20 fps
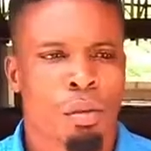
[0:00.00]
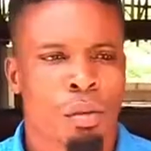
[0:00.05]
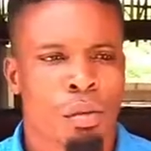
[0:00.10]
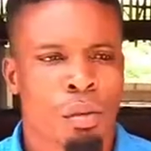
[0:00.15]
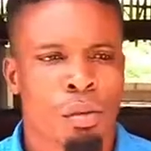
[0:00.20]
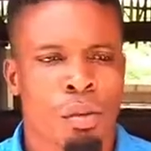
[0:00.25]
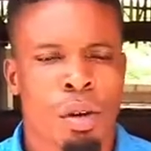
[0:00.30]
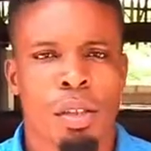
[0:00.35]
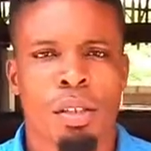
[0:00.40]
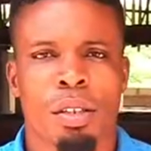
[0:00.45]

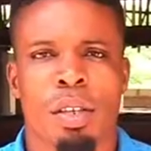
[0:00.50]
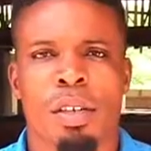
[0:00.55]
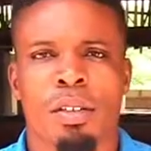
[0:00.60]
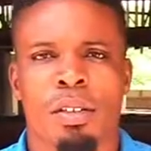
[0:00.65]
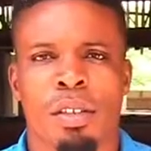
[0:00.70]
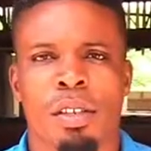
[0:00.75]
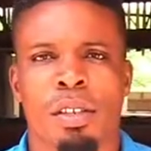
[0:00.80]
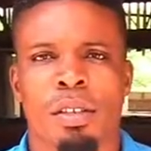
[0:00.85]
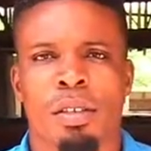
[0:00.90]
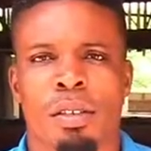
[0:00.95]
What does
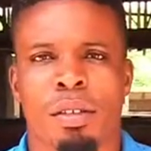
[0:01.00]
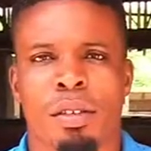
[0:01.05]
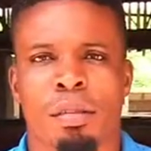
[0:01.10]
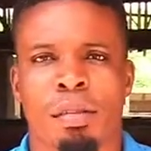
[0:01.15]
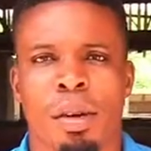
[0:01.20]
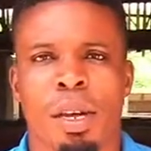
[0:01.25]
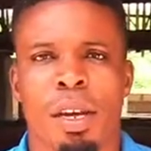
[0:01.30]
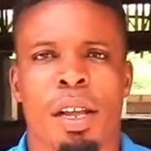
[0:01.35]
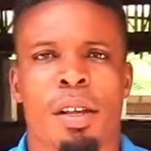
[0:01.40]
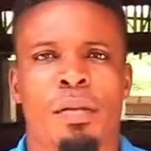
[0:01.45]
it
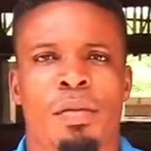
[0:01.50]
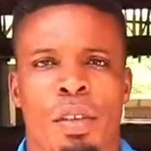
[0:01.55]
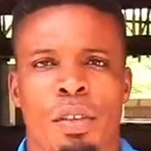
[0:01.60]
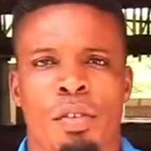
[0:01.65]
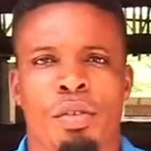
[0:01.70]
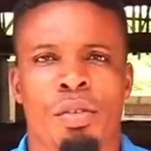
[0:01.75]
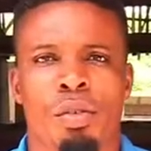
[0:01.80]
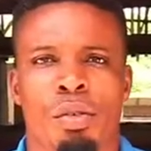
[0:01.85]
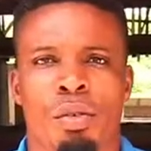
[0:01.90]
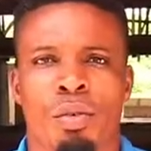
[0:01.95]

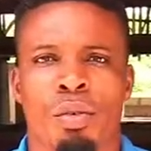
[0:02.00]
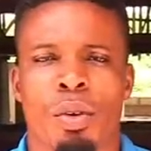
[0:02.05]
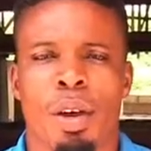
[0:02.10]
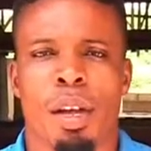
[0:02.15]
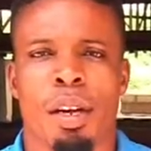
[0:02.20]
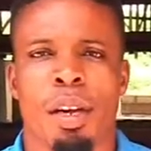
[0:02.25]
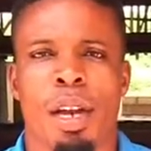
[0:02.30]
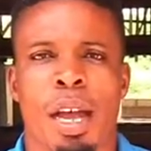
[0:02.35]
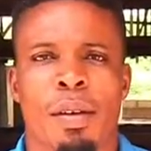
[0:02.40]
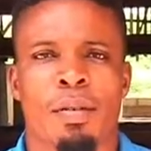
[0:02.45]
benefit you?
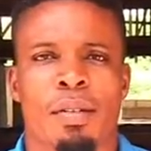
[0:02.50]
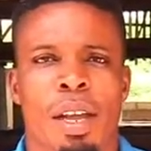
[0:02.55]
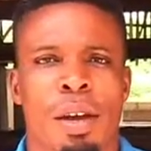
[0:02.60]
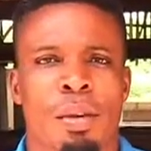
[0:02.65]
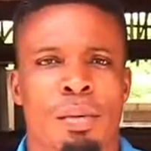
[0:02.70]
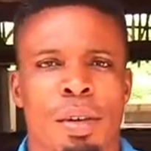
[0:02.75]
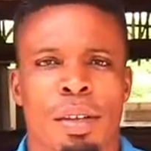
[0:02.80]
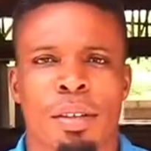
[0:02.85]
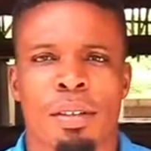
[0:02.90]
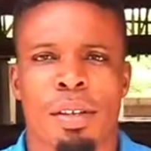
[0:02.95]
Well, after
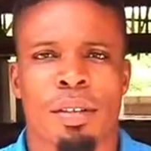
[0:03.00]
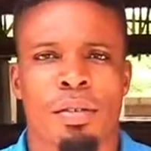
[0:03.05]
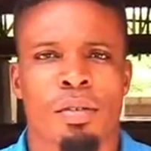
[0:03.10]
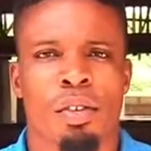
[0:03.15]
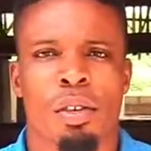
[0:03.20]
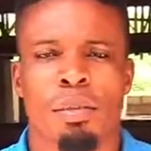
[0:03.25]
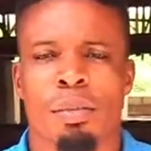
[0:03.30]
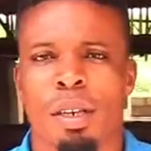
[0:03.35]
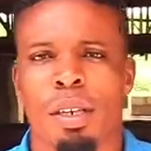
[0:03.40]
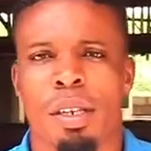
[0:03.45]
wasting
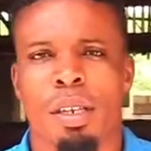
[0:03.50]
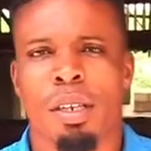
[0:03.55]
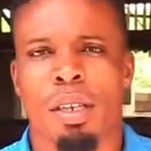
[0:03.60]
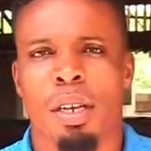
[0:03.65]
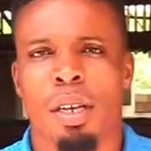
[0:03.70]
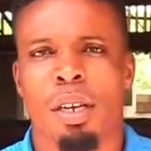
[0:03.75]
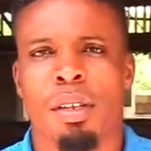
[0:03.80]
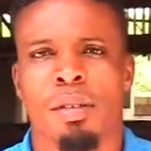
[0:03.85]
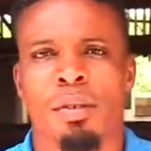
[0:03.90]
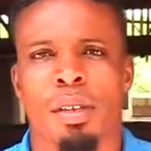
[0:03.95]
so many
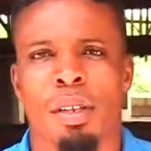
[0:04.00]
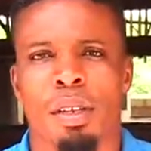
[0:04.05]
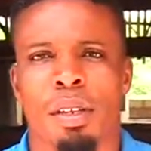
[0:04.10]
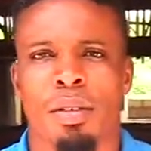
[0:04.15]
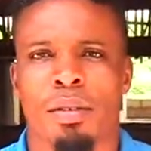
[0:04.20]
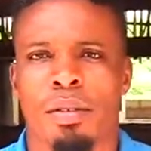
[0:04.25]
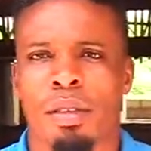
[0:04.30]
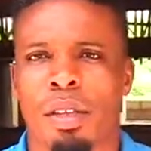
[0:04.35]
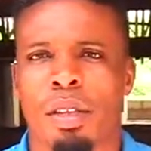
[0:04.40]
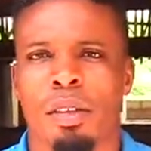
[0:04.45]
years in the
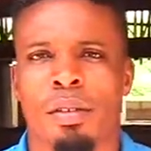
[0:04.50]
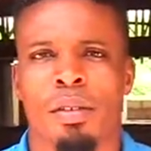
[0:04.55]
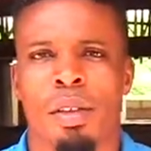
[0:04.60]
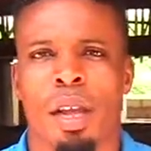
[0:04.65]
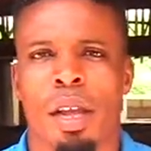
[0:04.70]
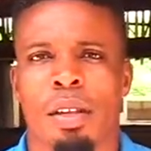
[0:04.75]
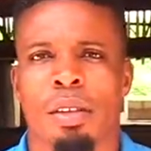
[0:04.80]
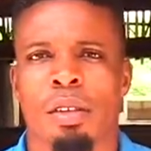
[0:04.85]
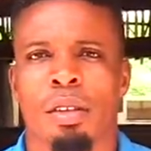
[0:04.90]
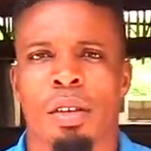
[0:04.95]
States
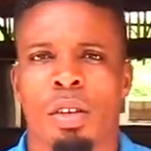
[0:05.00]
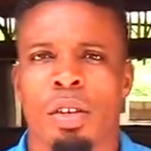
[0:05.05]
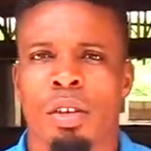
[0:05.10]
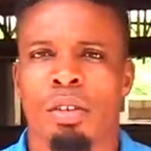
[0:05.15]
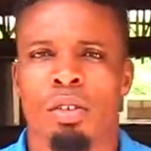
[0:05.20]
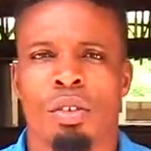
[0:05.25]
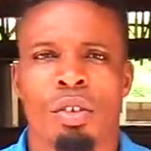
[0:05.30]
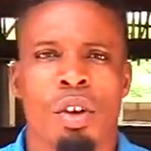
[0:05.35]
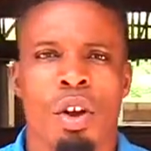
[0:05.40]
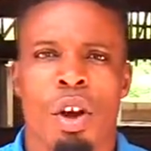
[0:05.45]
and
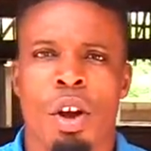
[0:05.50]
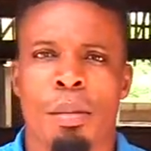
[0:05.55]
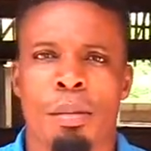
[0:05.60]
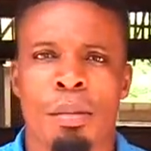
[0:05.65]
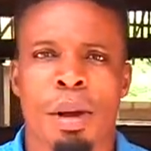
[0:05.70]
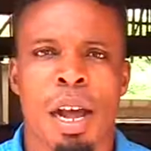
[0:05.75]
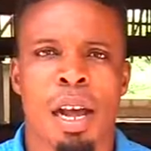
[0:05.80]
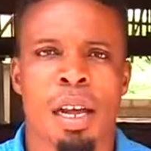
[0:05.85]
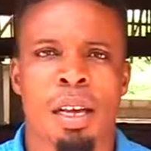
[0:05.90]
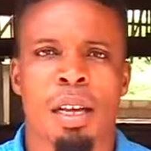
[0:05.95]
you come
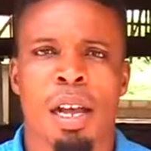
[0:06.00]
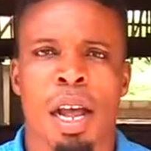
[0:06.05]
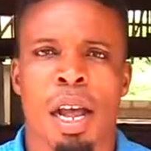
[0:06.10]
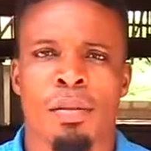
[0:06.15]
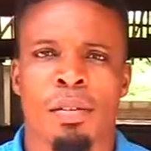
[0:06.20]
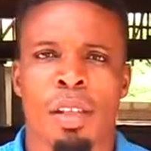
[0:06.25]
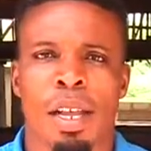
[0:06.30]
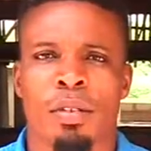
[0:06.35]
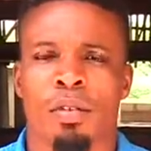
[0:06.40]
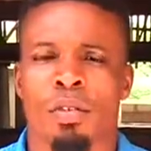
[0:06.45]
back
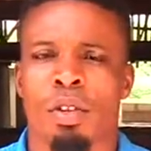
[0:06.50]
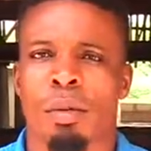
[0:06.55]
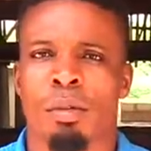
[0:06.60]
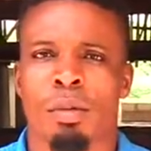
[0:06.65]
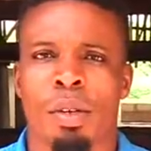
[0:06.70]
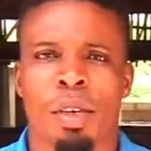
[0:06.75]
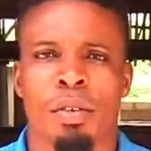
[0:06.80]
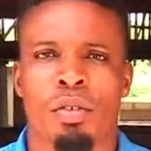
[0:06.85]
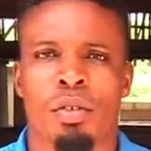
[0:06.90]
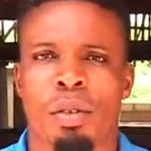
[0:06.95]
after some
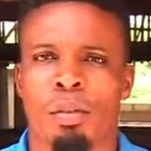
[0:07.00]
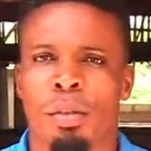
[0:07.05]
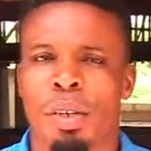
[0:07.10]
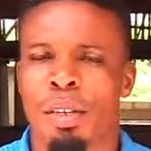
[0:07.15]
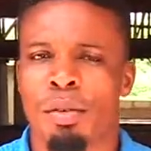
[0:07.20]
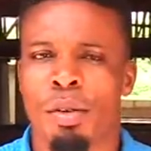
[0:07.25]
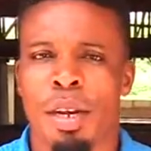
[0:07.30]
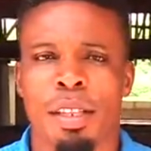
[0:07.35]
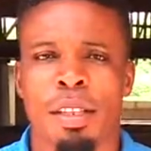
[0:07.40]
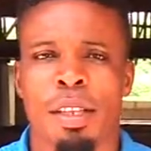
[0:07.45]
years,
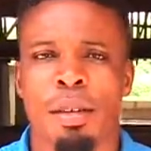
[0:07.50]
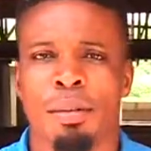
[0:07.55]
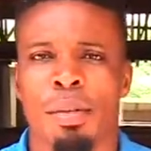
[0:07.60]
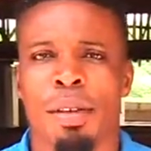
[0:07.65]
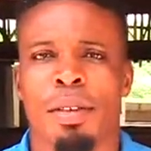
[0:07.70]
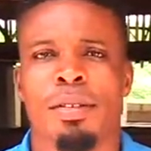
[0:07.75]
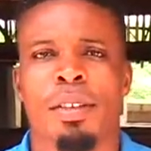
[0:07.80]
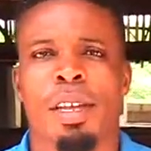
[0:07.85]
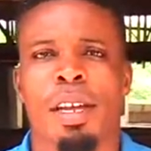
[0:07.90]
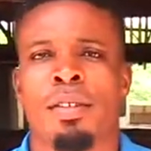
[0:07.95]
when the
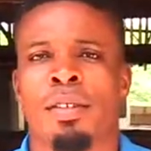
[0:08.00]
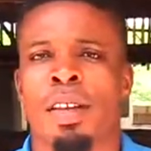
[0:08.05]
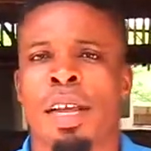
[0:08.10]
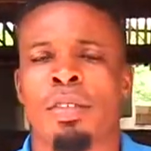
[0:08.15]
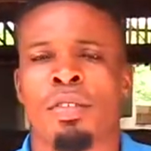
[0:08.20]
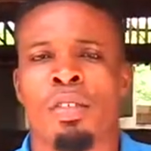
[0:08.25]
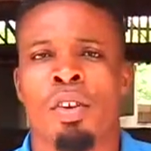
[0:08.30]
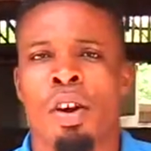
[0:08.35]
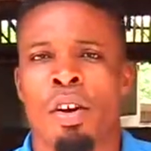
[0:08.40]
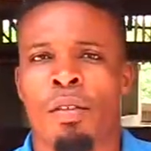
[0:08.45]
business
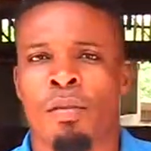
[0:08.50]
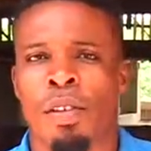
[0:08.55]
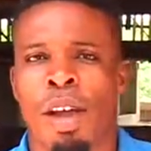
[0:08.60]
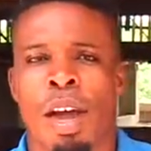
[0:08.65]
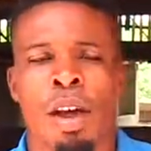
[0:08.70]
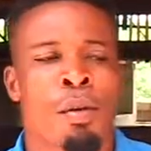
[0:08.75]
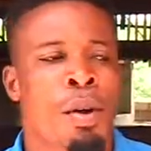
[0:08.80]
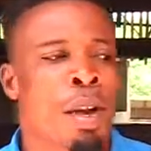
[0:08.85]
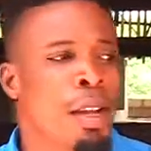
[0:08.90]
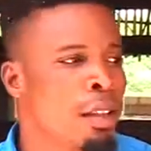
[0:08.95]
has gone
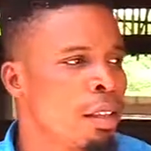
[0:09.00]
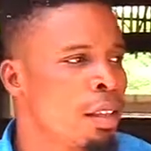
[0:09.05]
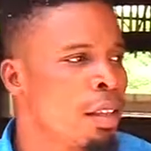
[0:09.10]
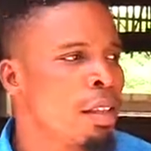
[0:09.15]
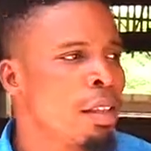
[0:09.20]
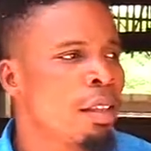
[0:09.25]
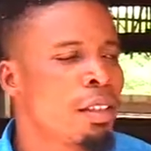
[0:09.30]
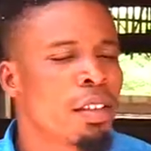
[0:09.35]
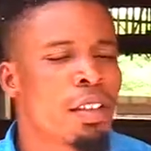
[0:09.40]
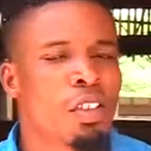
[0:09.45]
far, when
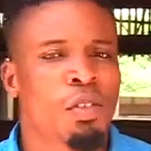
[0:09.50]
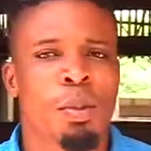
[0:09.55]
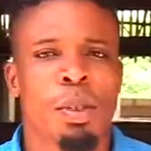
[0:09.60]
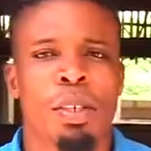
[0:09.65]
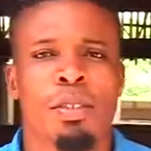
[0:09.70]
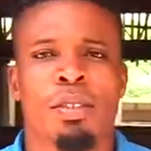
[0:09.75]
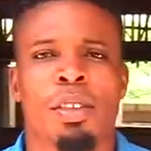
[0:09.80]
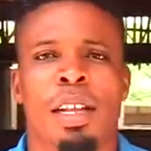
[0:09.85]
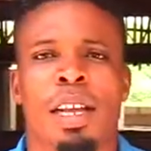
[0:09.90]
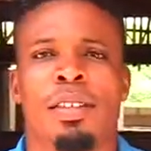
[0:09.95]
this
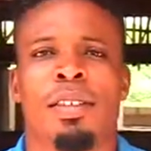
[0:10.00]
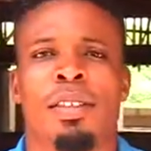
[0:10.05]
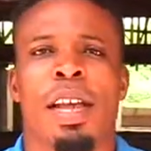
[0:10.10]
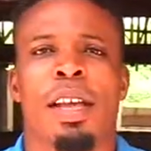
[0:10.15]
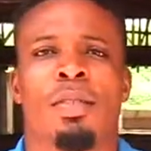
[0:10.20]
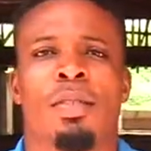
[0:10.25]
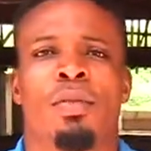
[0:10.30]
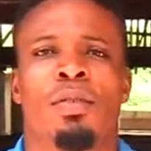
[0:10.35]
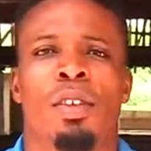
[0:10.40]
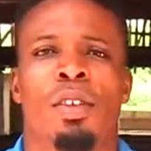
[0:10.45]
business
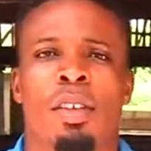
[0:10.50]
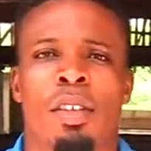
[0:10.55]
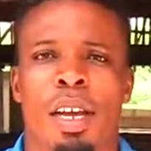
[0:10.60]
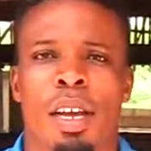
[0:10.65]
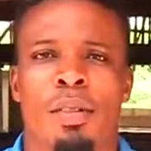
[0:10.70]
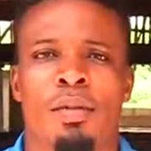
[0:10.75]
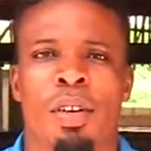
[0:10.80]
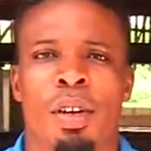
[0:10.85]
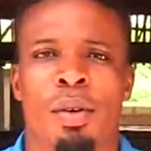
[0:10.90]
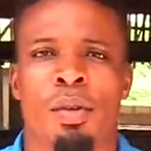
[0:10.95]
has failed
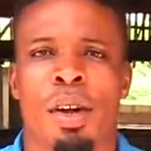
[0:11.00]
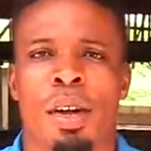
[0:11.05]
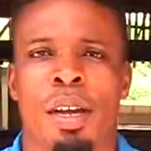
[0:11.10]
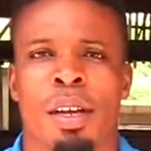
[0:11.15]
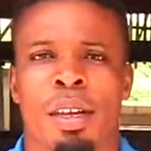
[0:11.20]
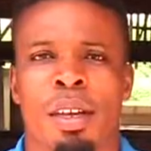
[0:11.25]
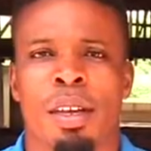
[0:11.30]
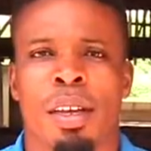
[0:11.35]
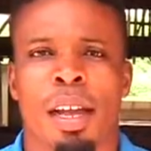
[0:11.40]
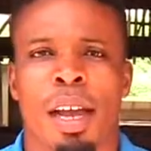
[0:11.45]
everywhere,
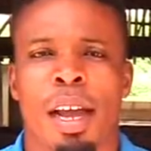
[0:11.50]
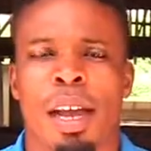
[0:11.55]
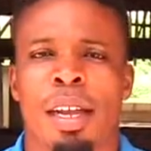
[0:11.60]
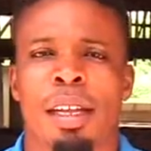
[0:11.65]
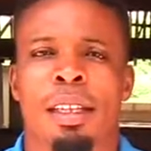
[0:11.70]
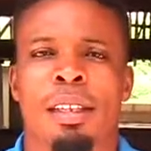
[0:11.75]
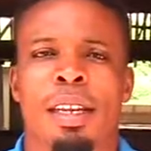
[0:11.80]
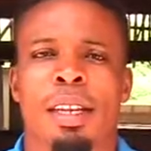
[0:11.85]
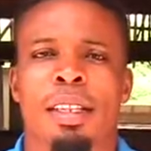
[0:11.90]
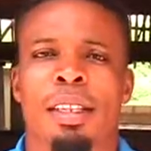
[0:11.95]

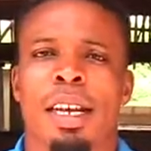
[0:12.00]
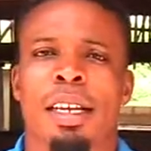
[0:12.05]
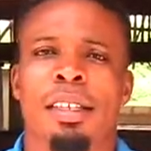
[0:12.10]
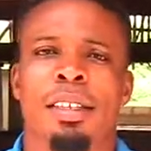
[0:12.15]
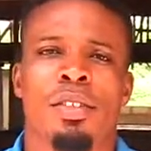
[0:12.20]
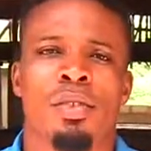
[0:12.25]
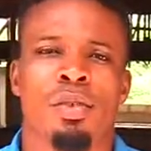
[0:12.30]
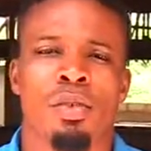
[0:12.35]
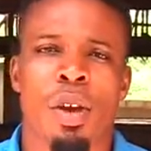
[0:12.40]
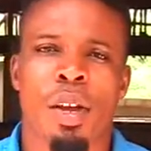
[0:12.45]
and then that
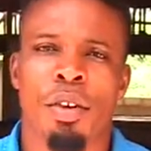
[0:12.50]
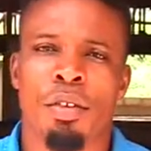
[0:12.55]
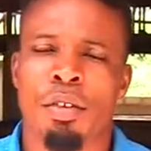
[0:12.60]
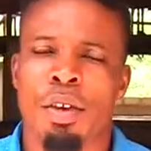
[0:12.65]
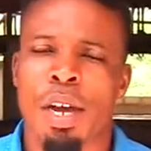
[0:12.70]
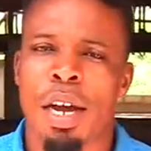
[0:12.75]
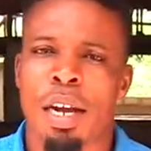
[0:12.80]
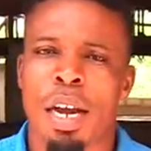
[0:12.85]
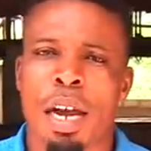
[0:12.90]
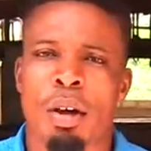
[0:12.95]
is when you
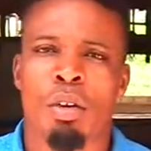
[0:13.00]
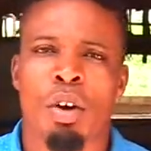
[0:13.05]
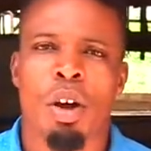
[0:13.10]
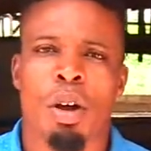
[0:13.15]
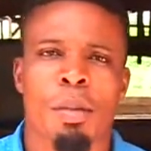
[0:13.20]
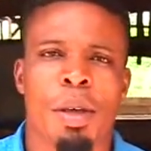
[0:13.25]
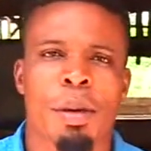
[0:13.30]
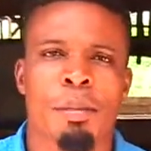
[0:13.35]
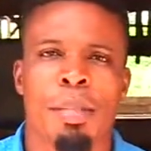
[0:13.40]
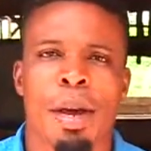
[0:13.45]
are now
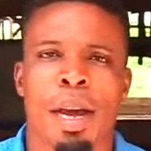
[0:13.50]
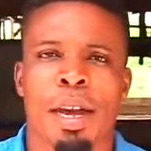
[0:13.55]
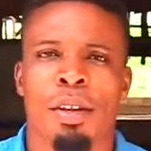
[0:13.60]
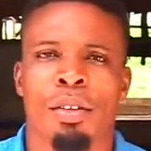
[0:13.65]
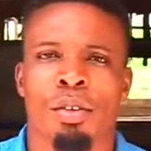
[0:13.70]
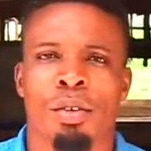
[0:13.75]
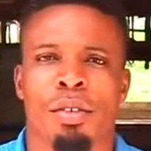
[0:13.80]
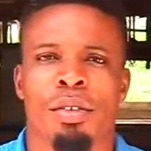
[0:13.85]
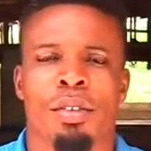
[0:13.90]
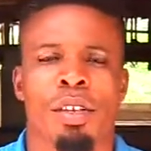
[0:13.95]
coming back
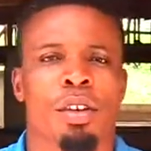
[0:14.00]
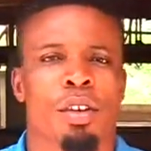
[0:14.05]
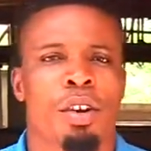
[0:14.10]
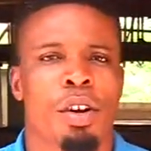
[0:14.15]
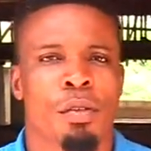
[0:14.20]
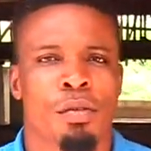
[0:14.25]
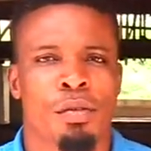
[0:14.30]
to think of